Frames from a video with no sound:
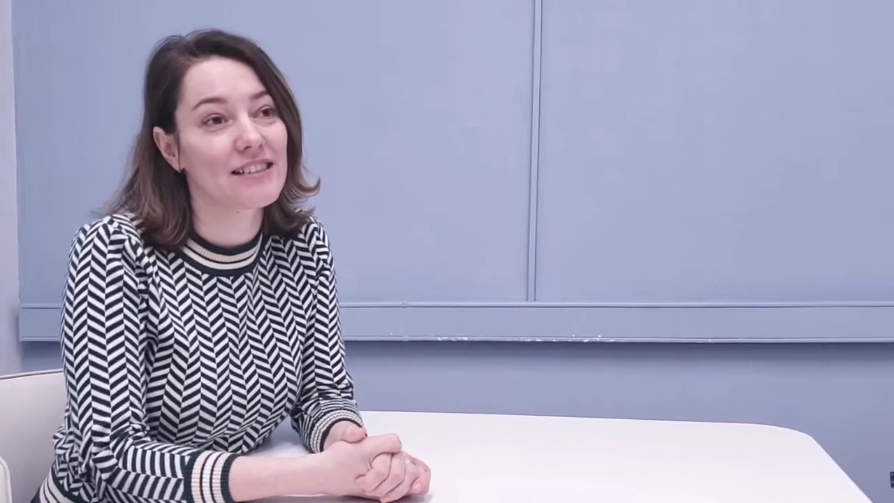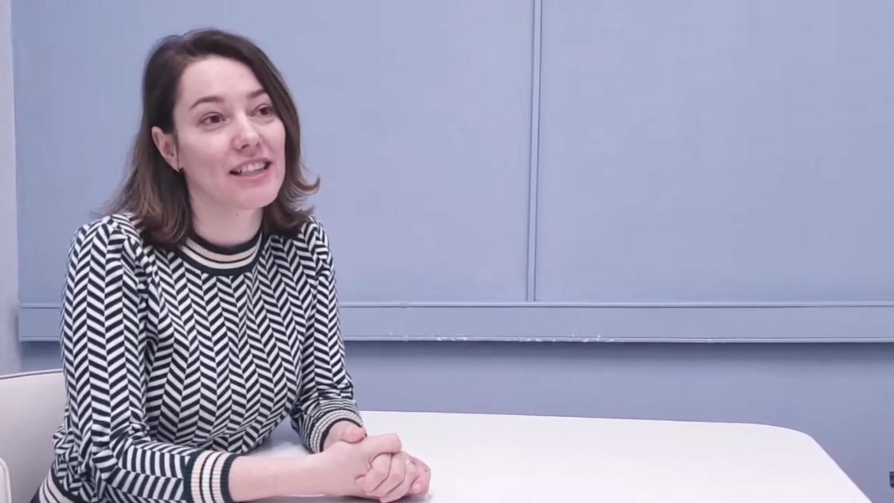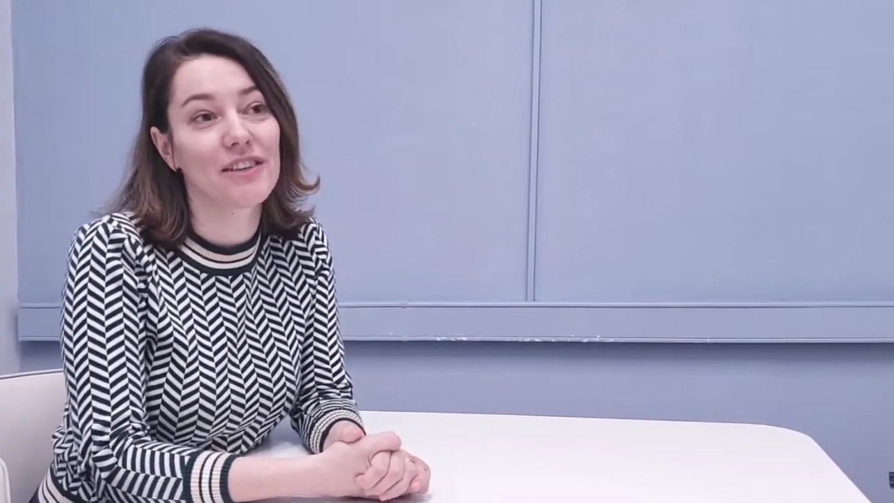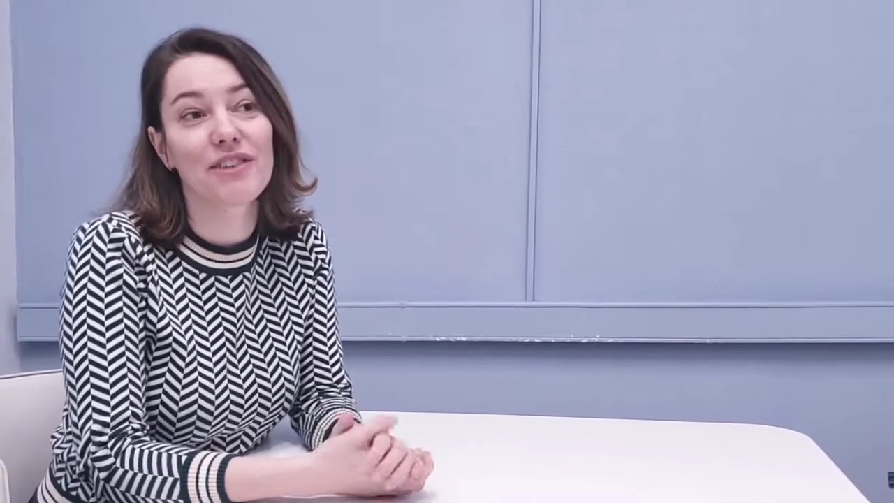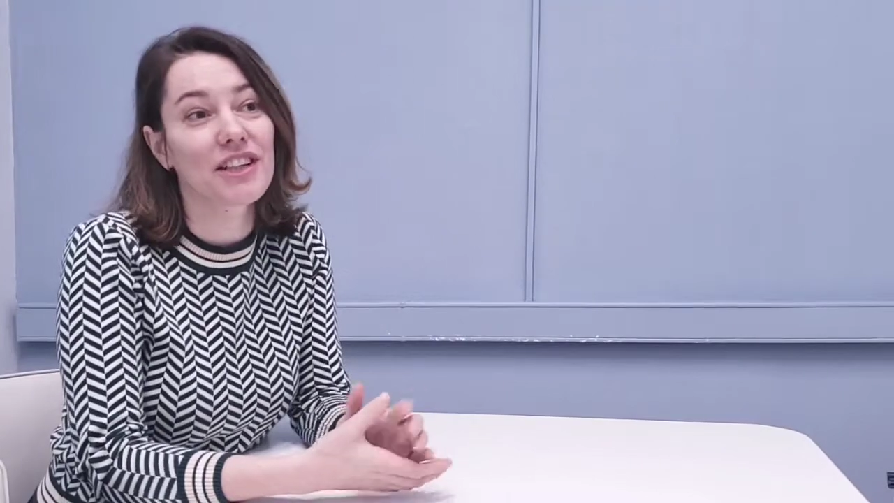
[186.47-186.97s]

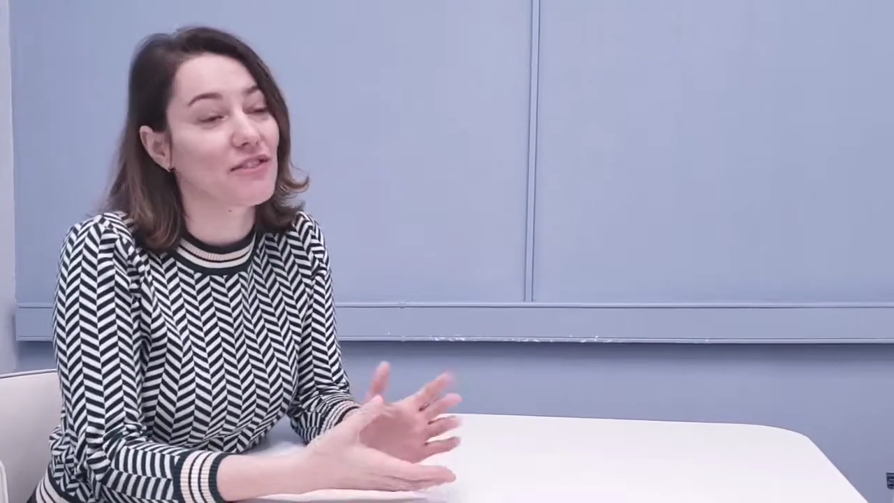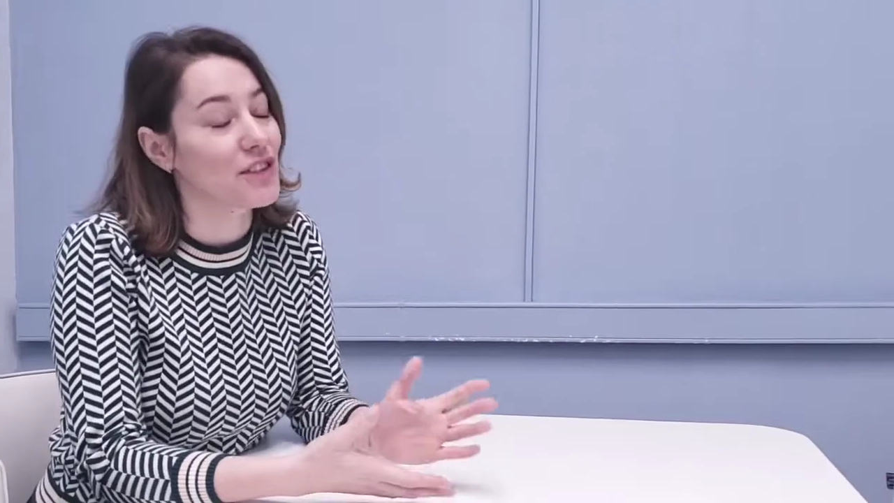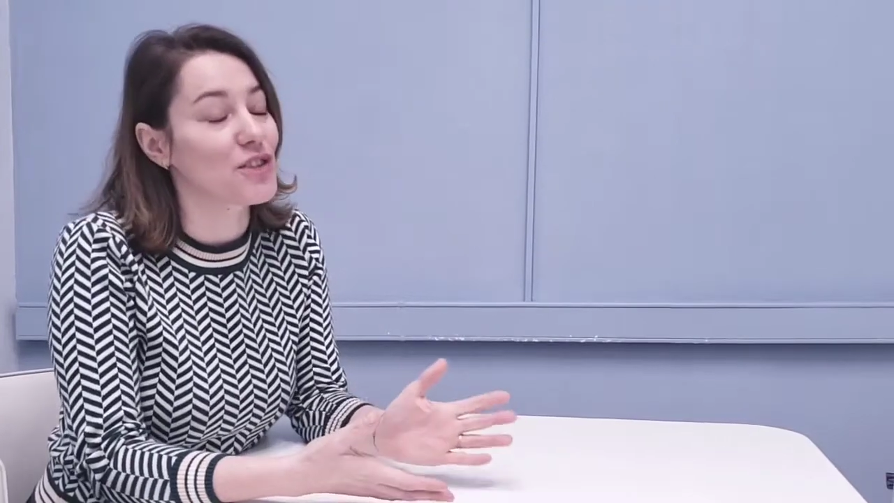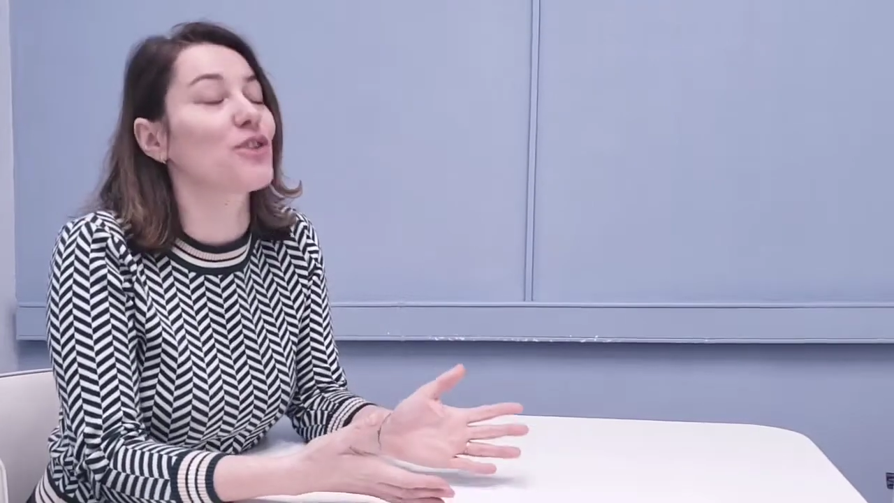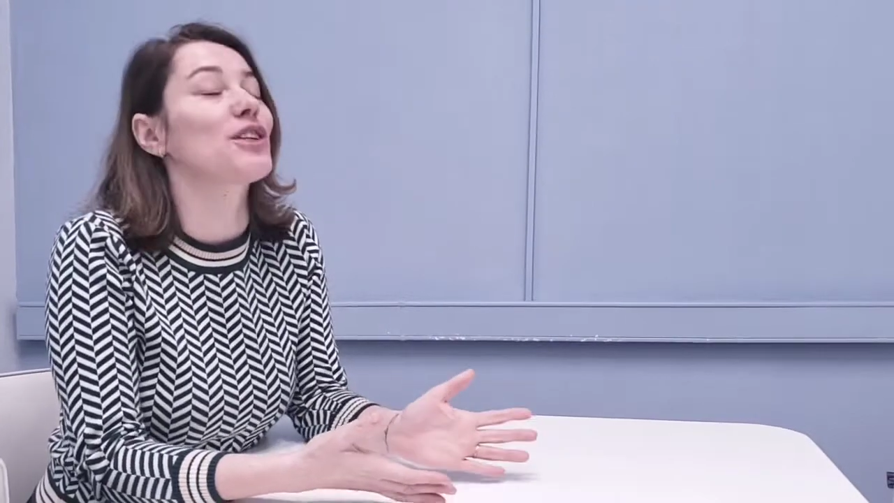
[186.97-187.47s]
even if
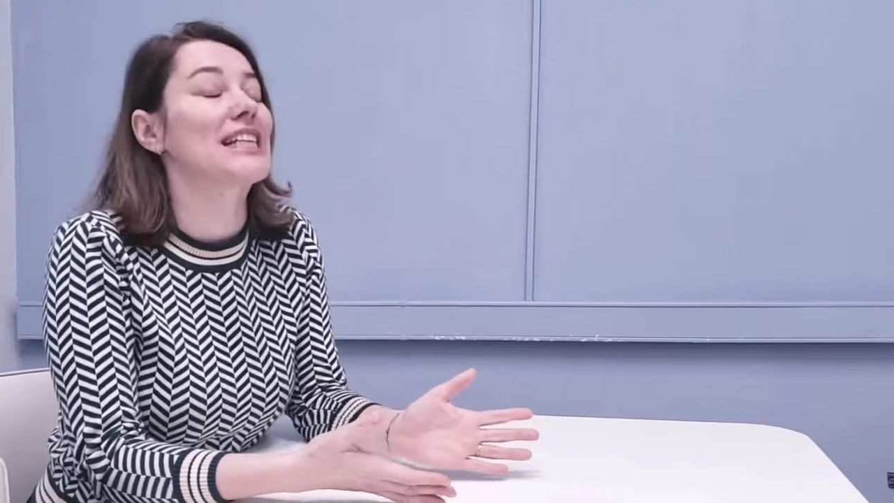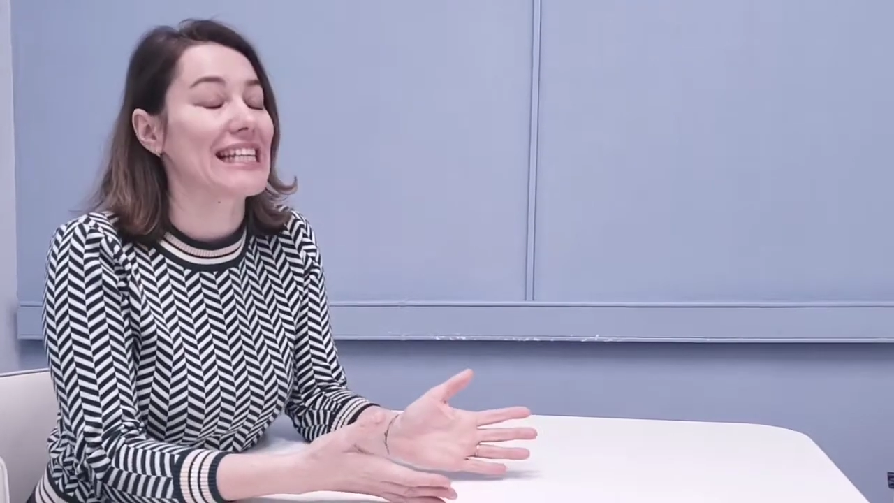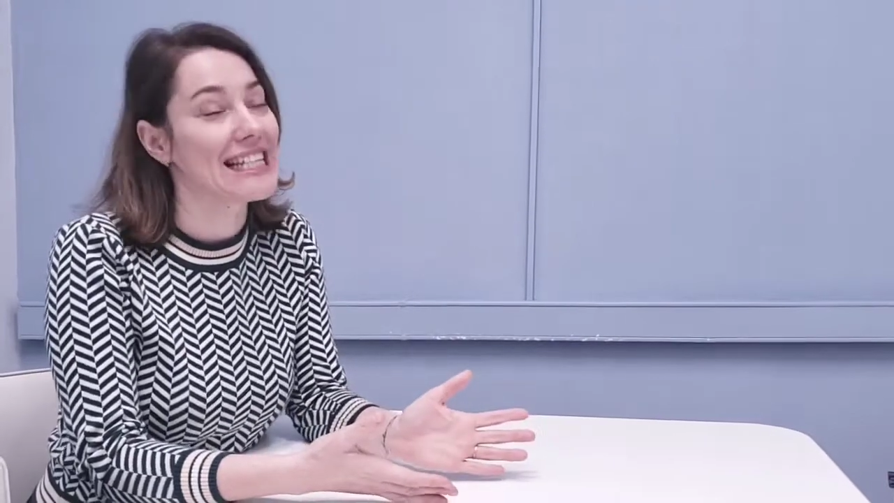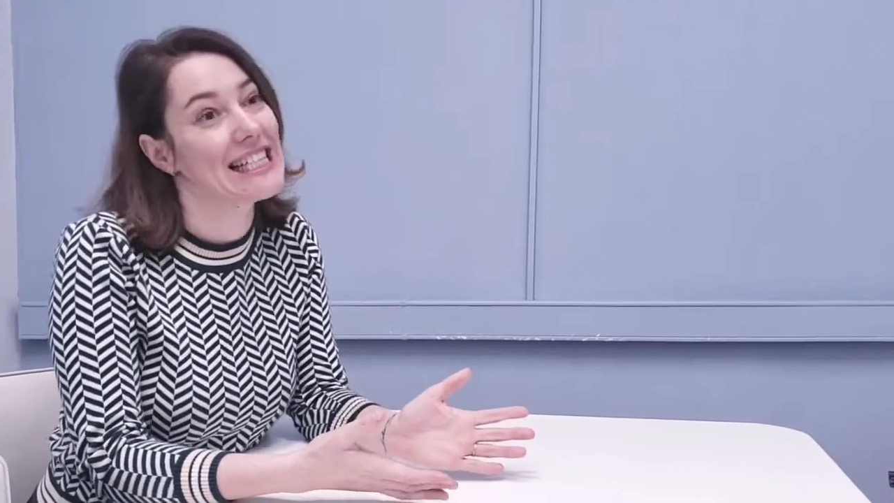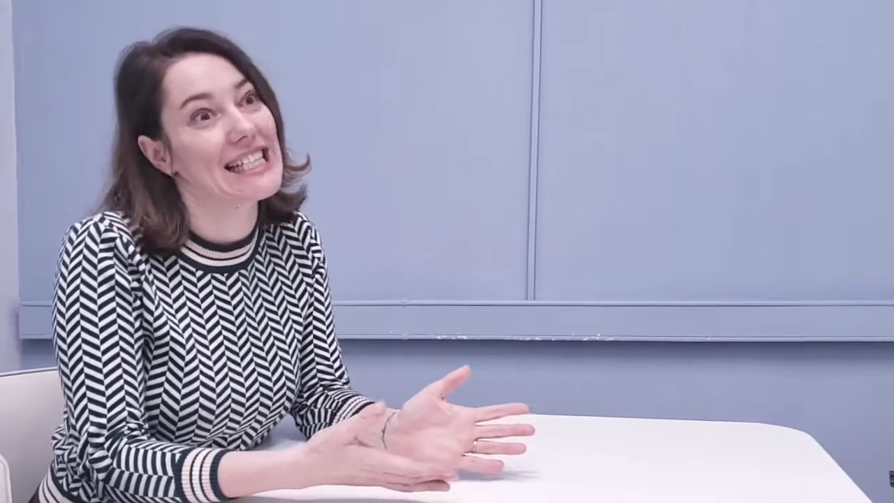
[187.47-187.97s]
it's not
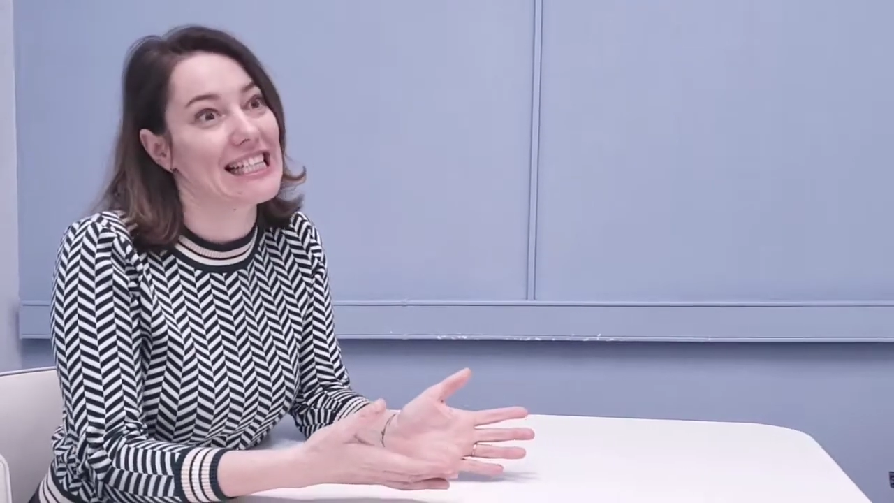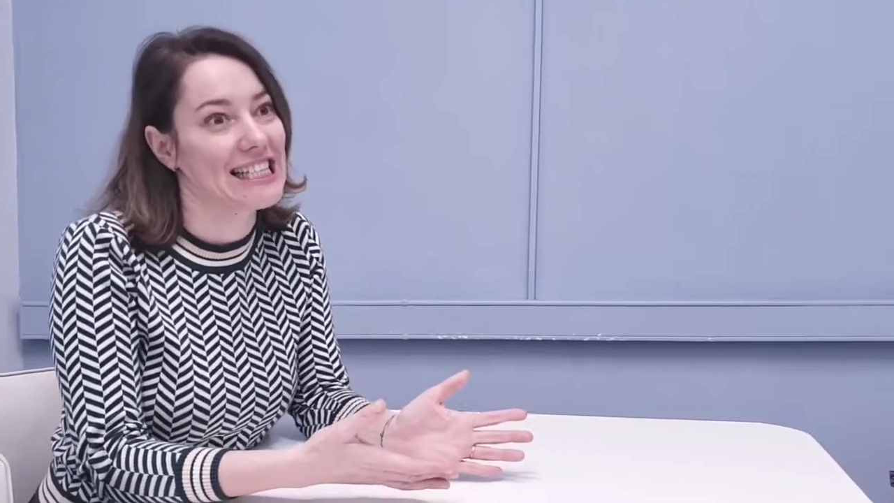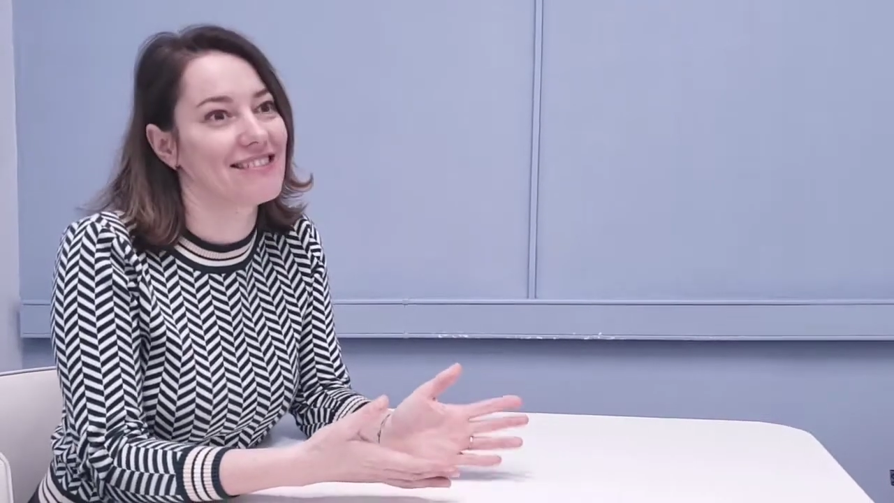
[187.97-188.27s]
easy.